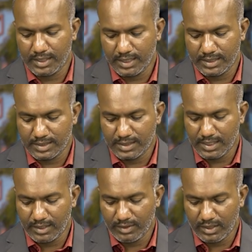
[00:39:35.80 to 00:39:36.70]
that is
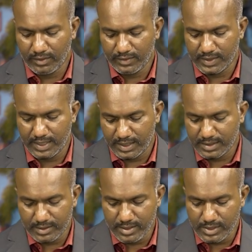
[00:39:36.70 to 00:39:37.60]
derivative of sin is
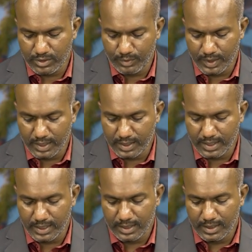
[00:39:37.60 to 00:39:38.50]
cos omega
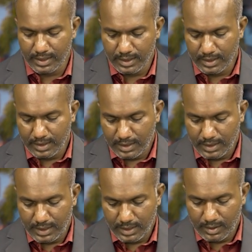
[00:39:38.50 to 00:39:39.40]
t,
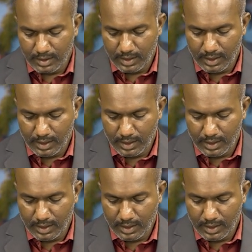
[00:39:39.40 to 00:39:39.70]
and